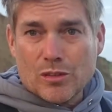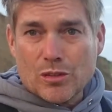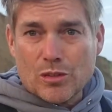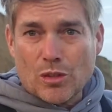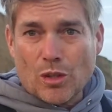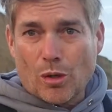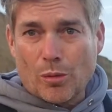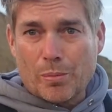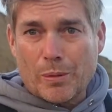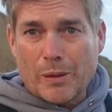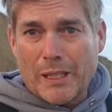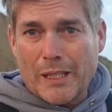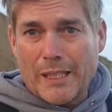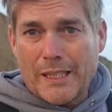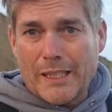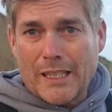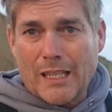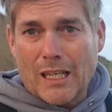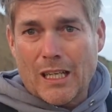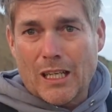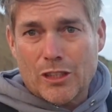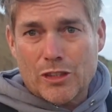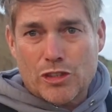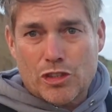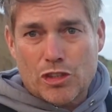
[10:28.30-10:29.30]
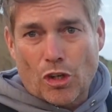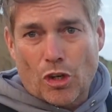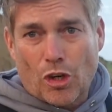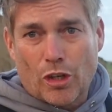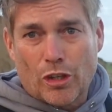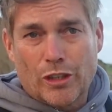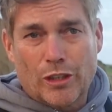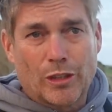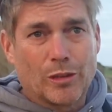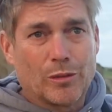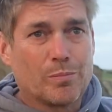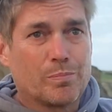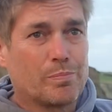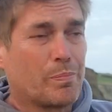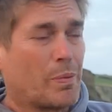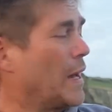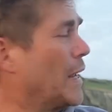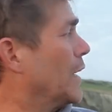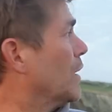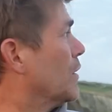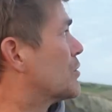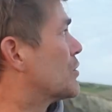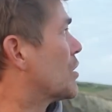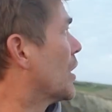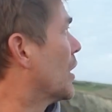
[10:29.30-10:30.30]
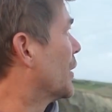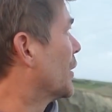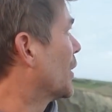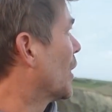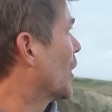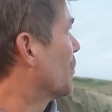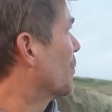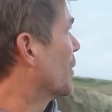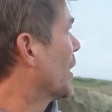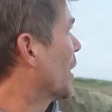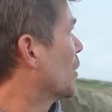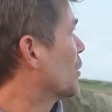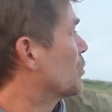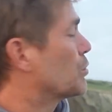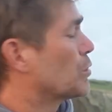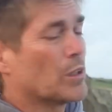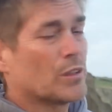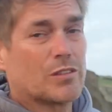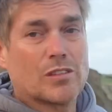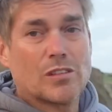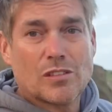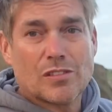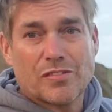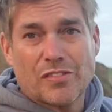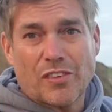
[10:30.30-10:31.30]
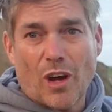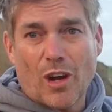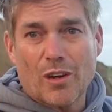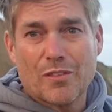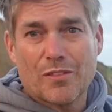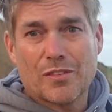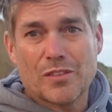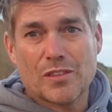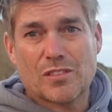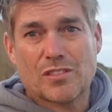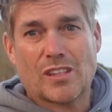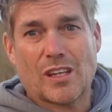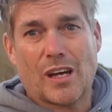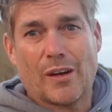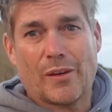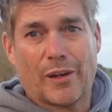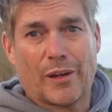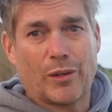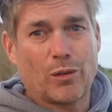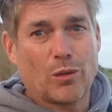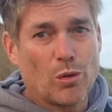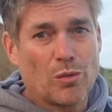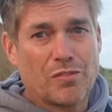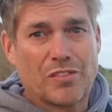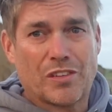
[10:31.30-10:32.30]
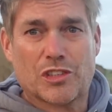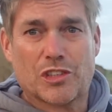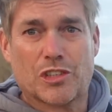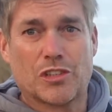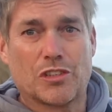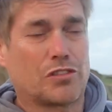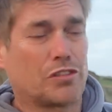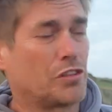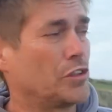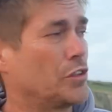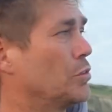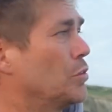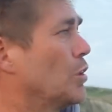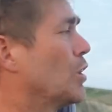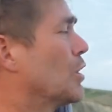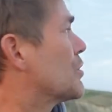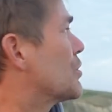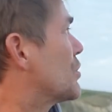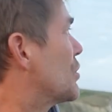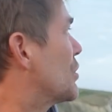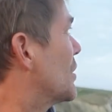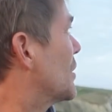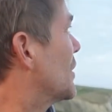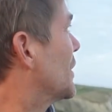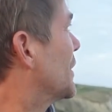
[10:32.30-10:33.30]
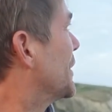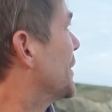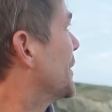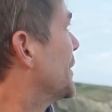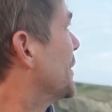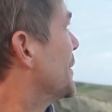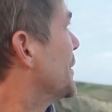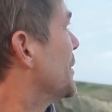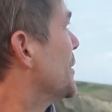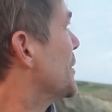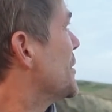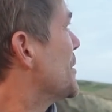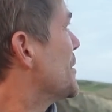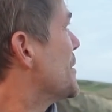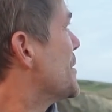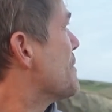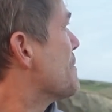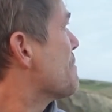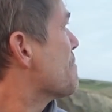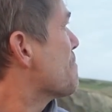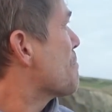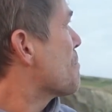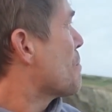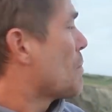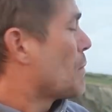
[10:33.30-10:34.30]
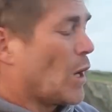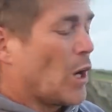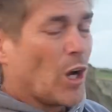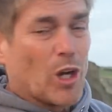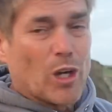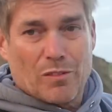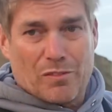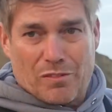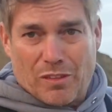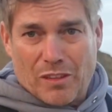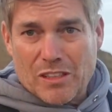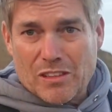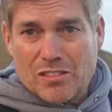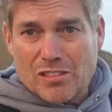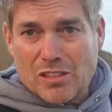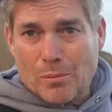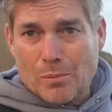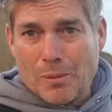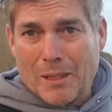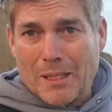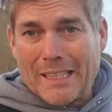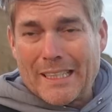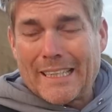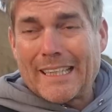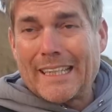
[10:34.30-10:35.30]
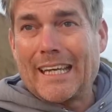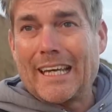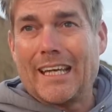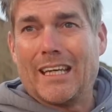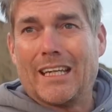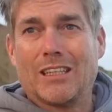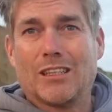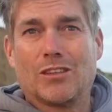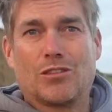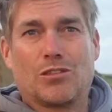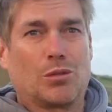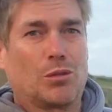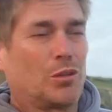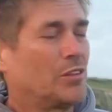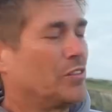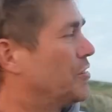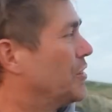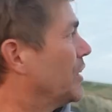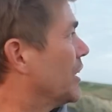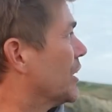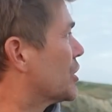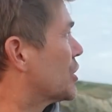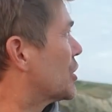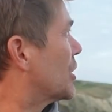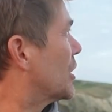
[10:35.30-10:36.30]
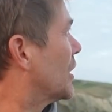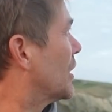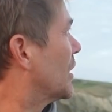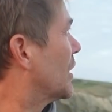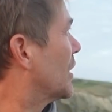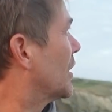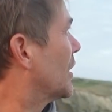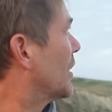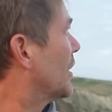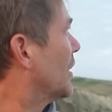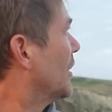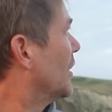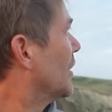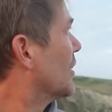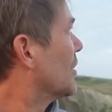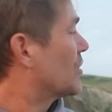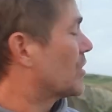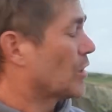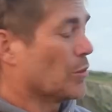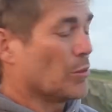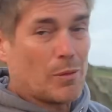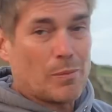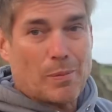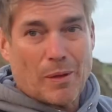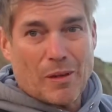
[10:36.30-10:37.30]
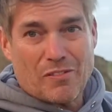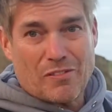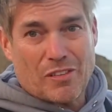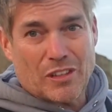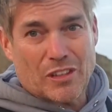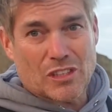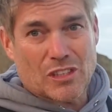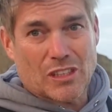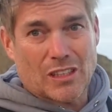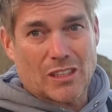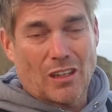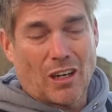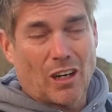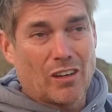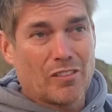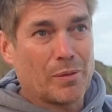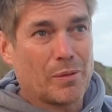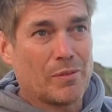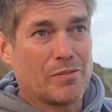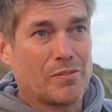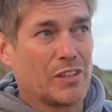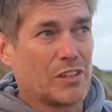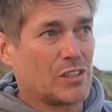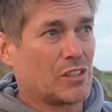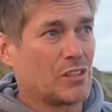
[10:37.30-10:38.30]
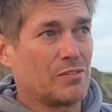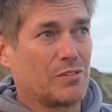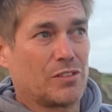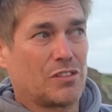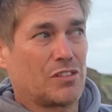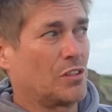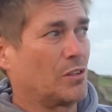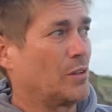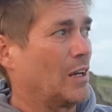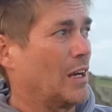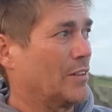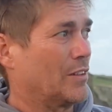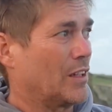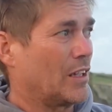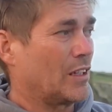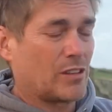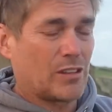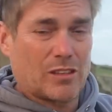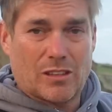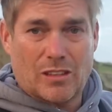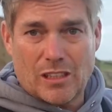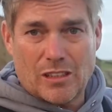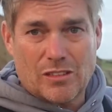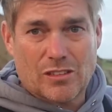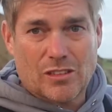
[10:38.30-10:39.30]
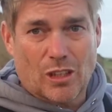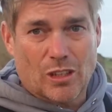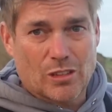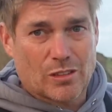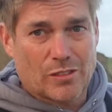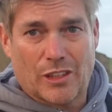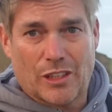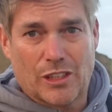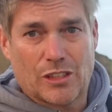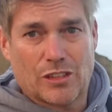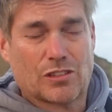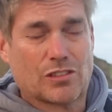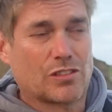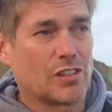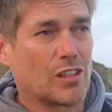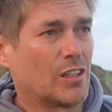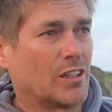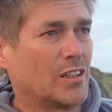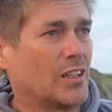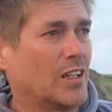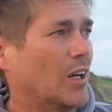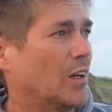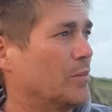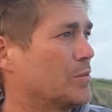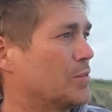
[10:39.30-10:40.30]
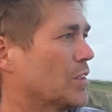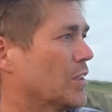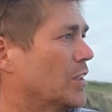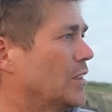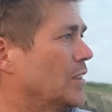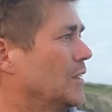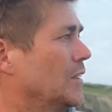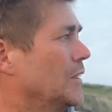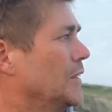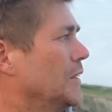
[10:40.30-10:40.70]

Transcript: Nobby, John and Ben have turned up now as well, so there's 5 of us down there, all fishing 2 rods. Hopefully somebody can get into a fish. So we've been fishing, I've been fishing for 2 hours. These guys have only just turned up, so I